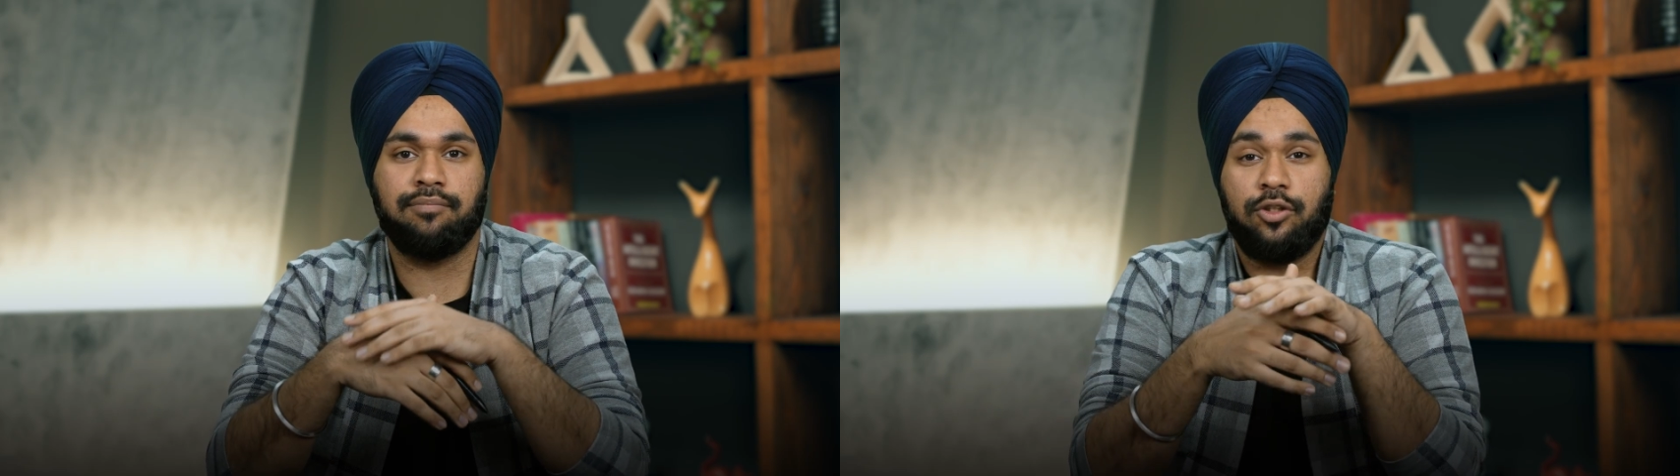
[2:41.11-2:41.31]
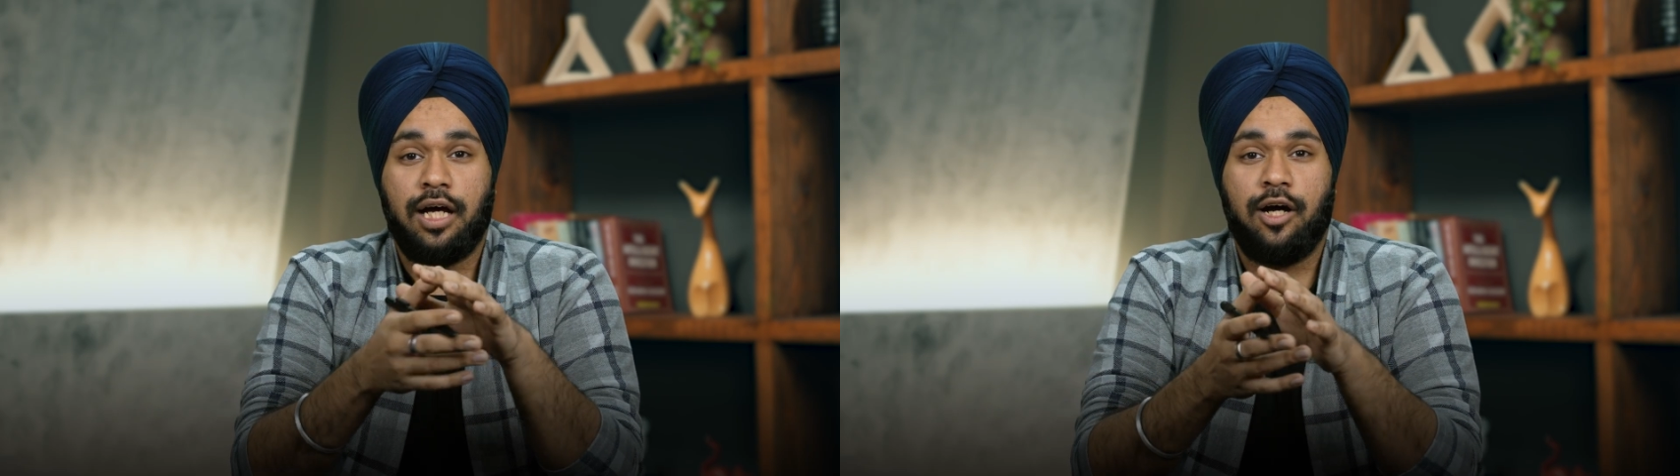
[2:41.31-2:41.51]

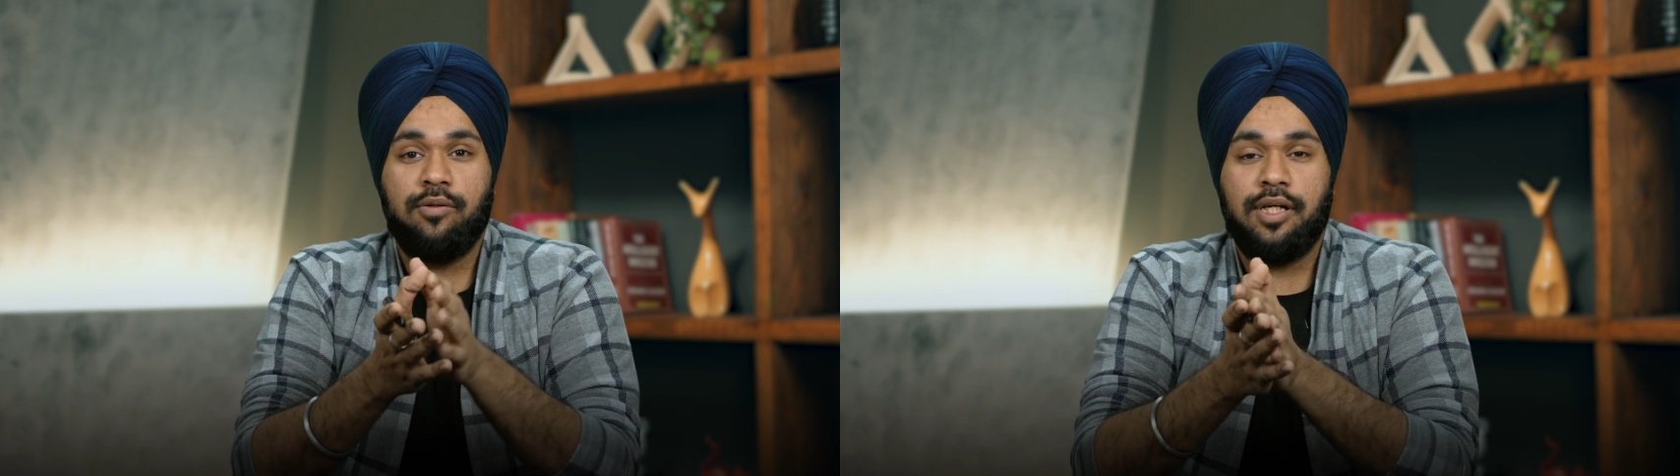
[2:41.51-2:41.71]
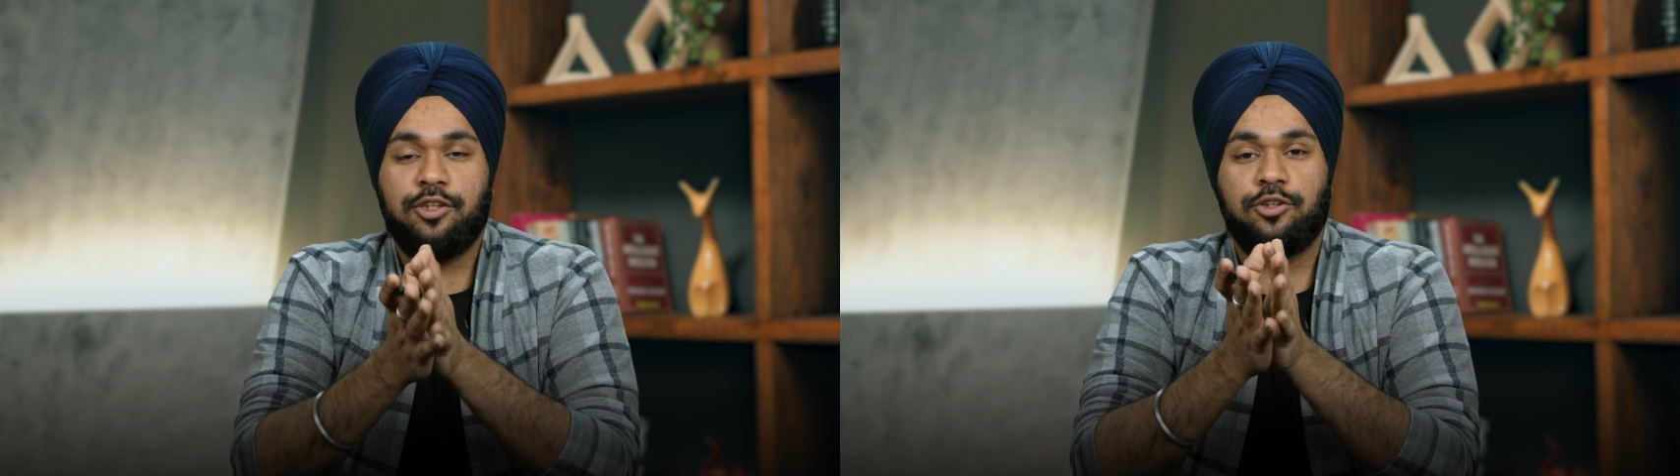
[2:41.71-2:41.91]
So now
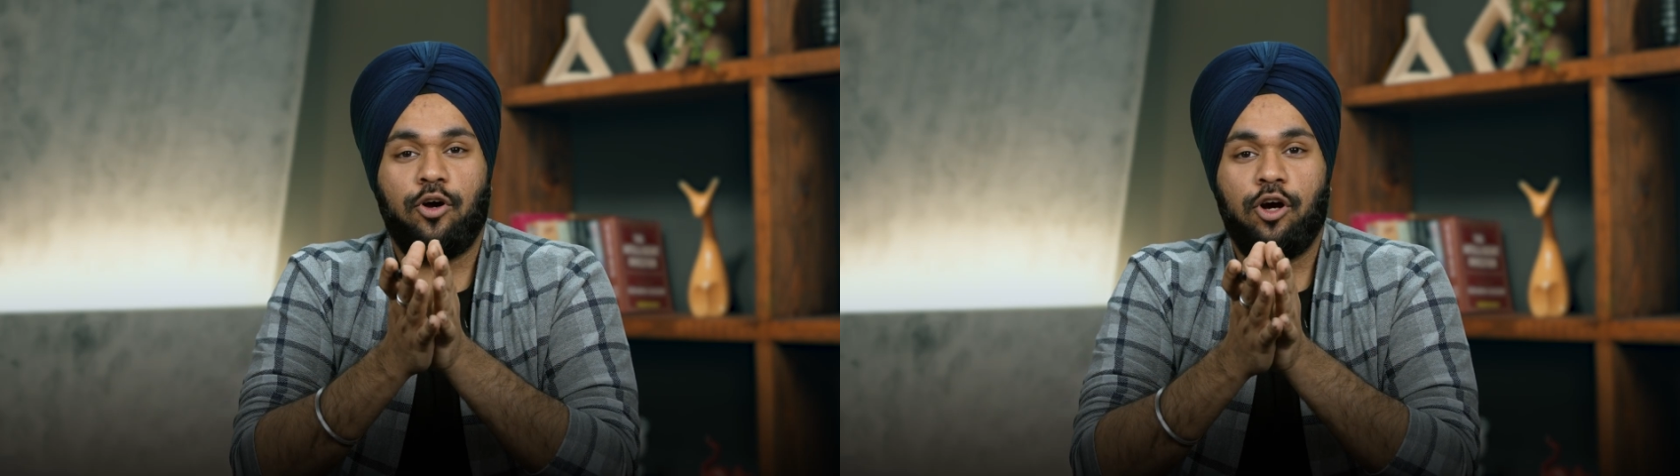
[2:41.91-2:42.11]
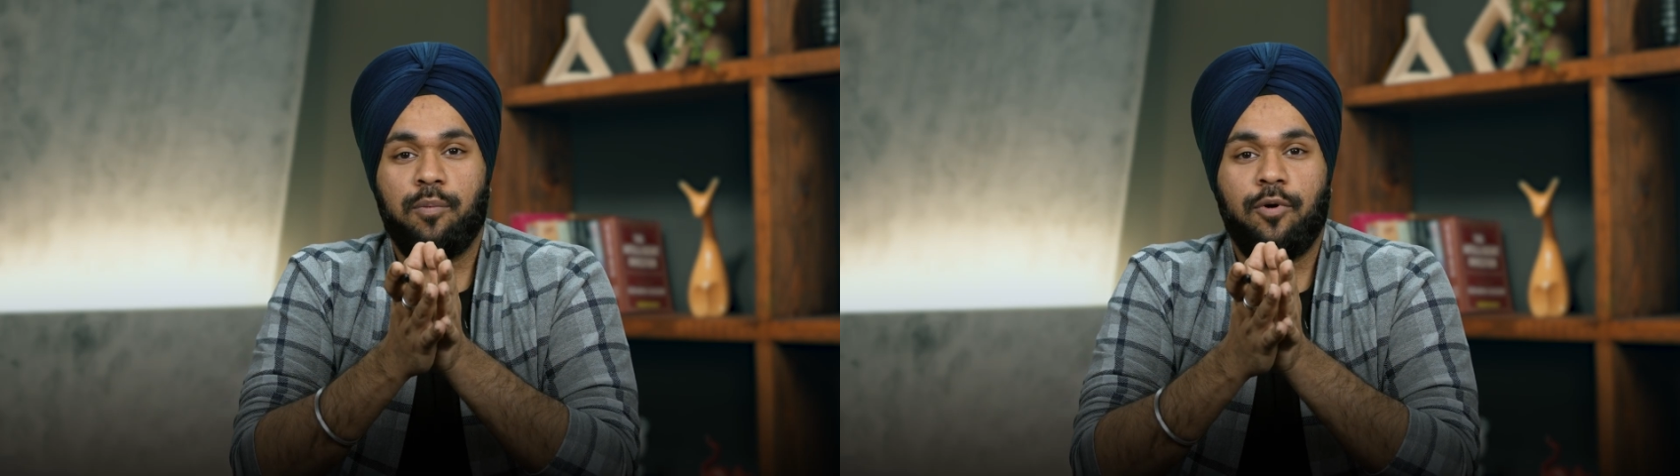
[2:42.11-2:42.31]
let's
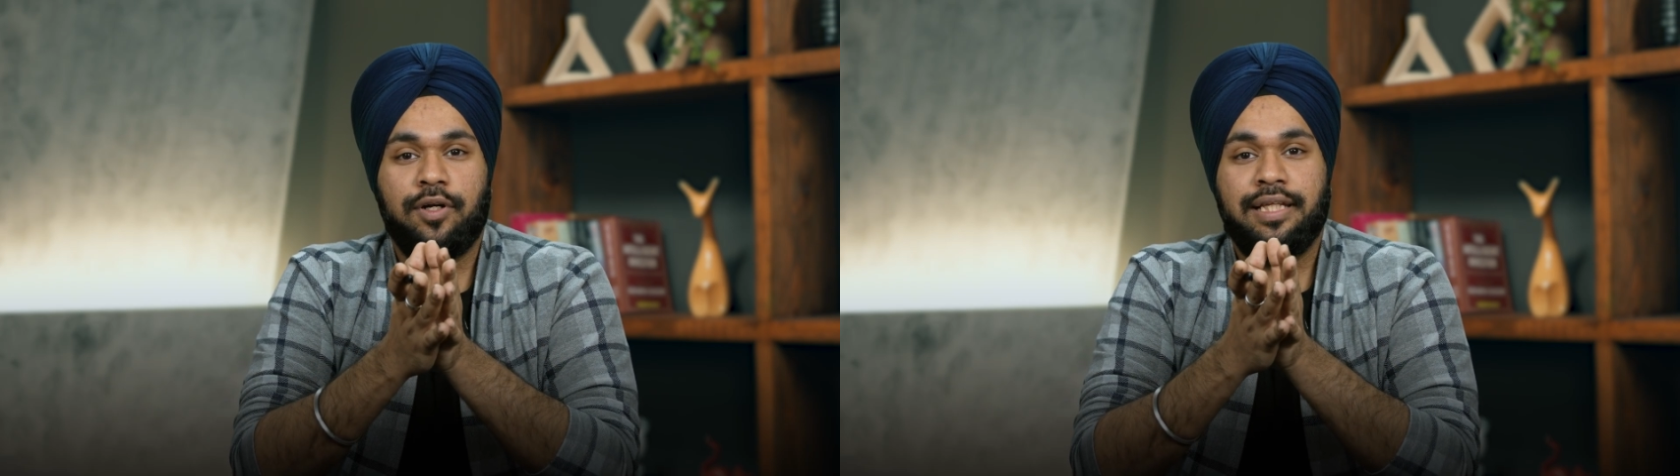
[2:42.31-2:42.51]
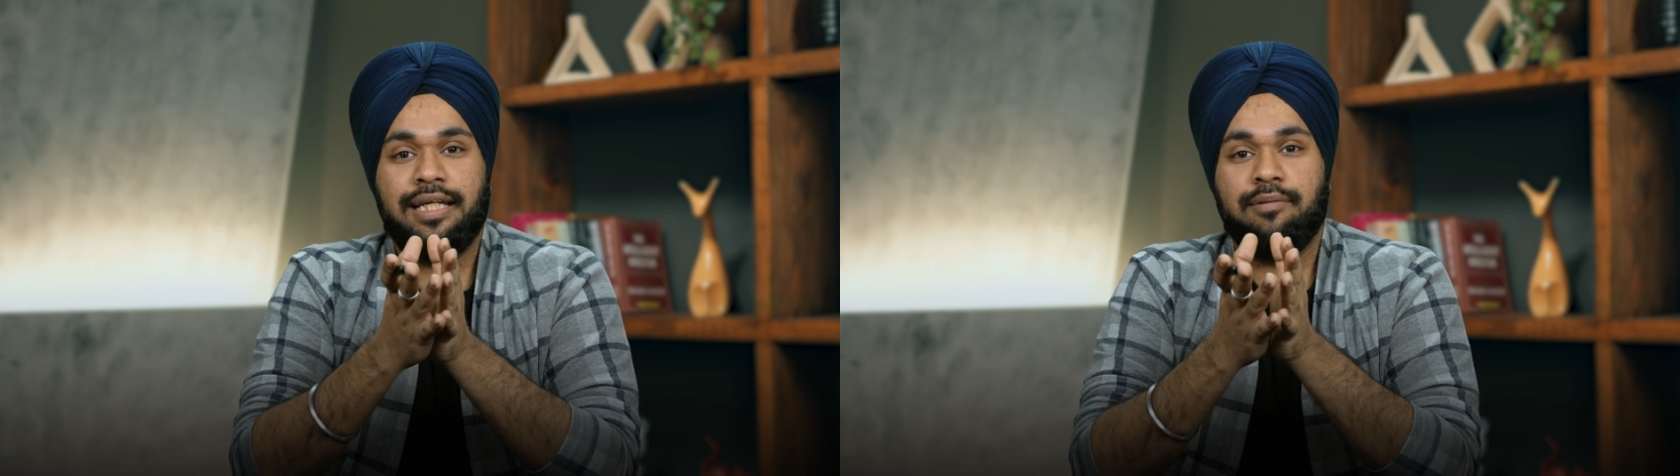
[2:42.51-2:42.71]
talk
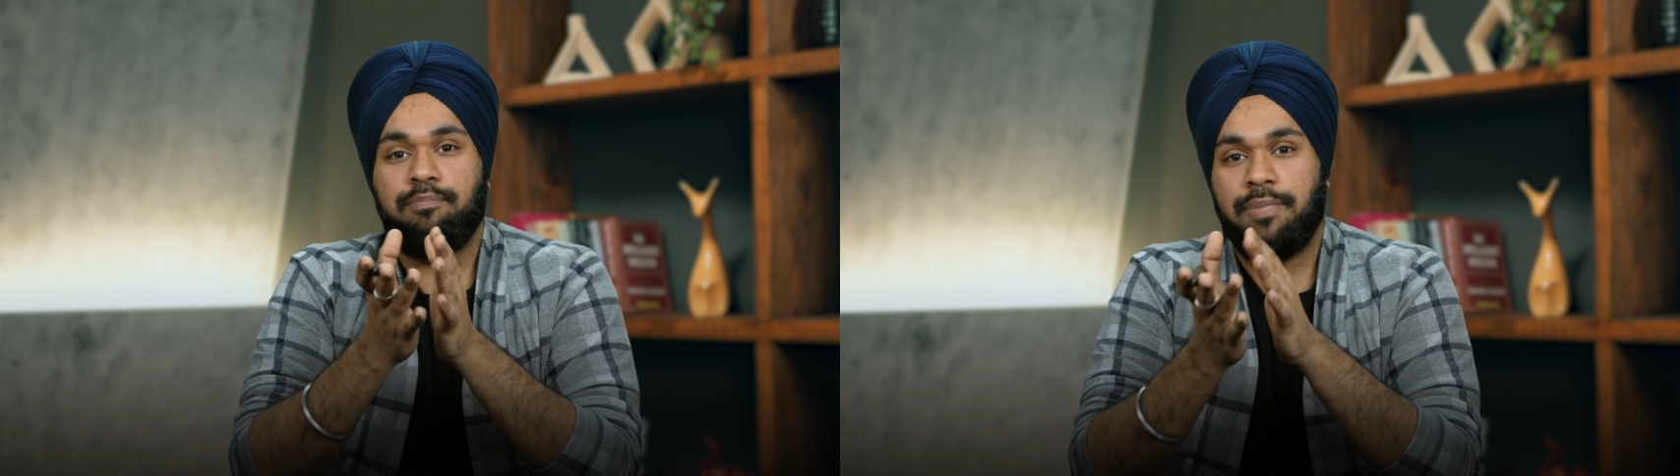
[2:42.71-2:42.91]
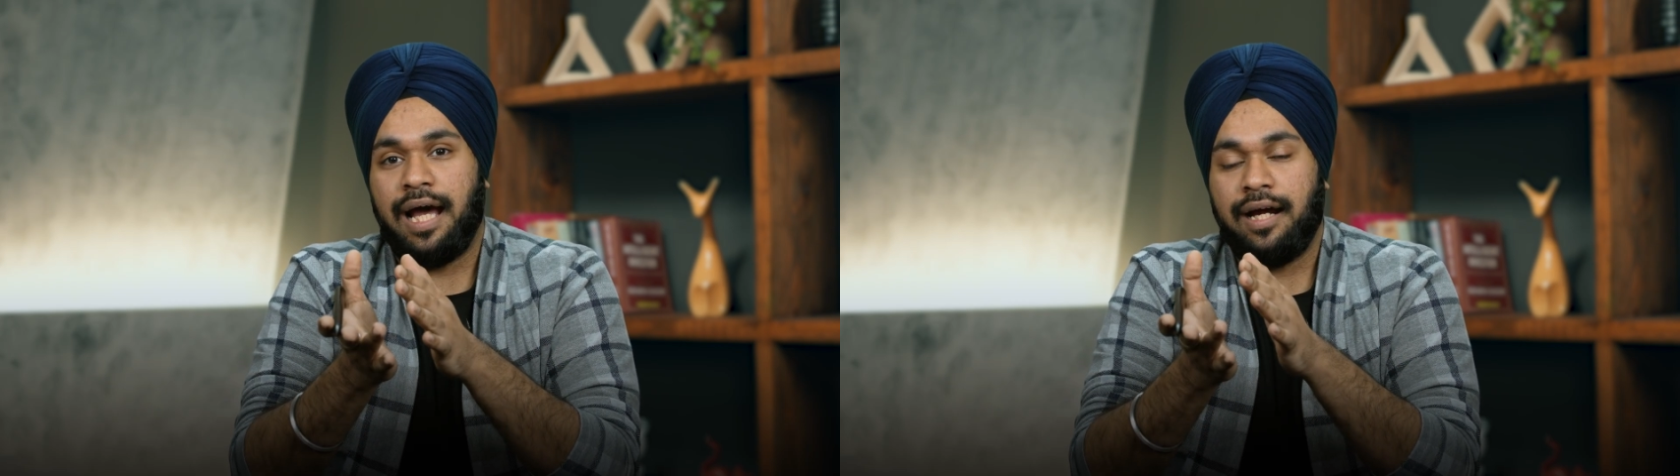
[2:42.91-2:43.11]
about the
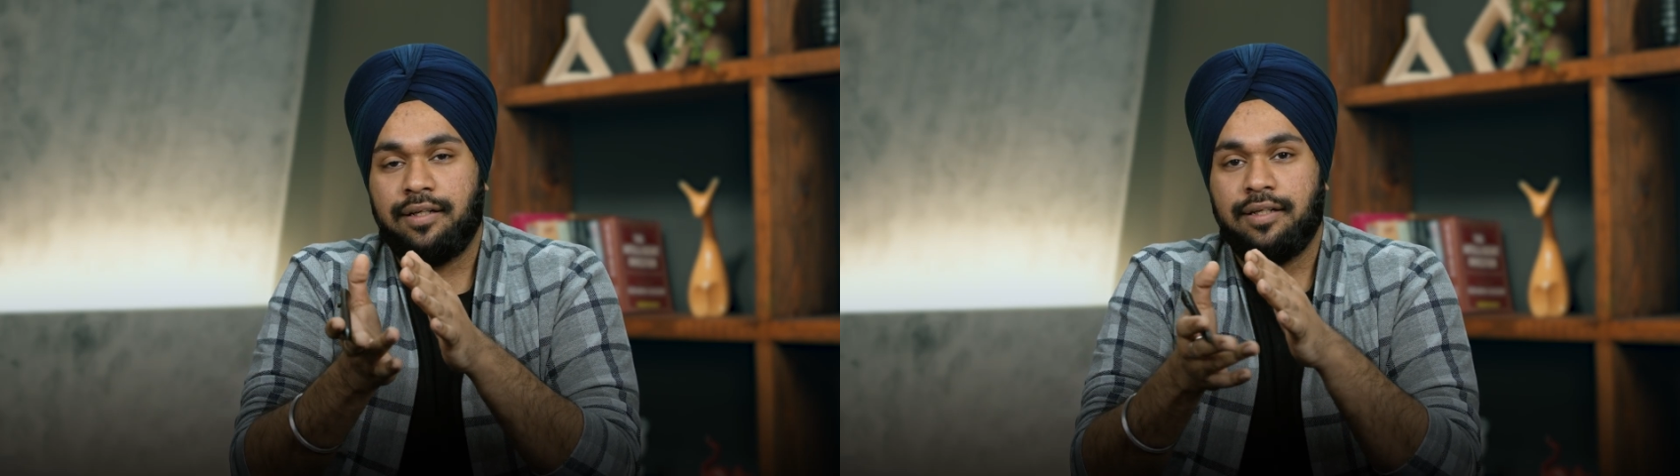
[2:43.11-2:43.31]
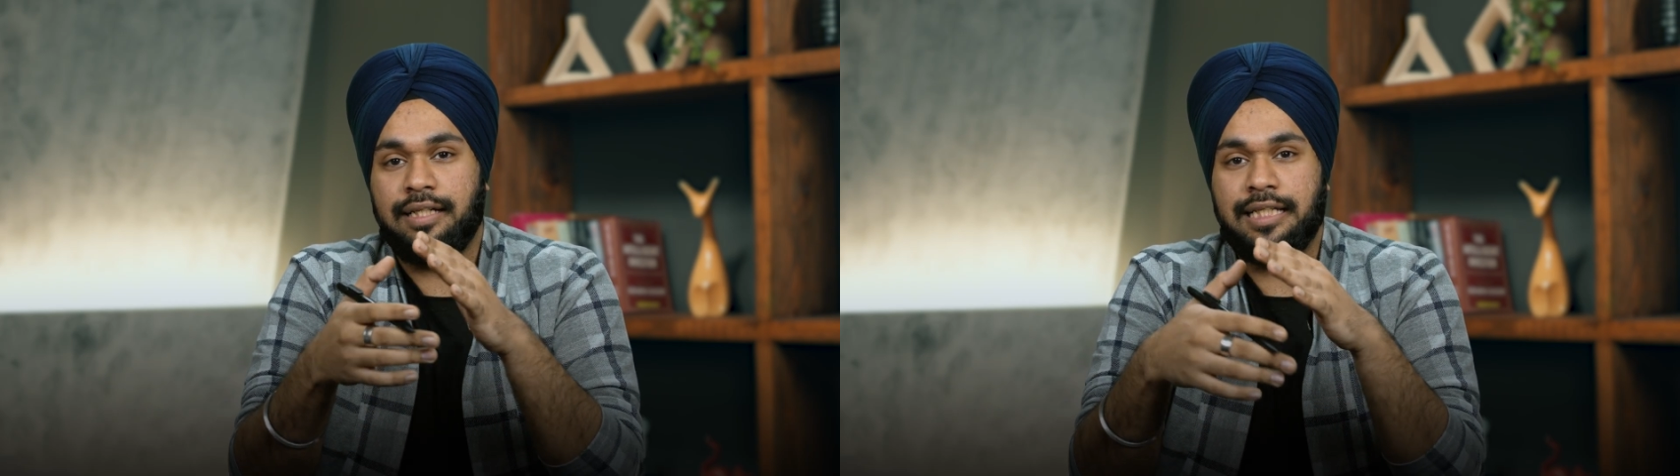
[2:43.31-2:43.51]
impact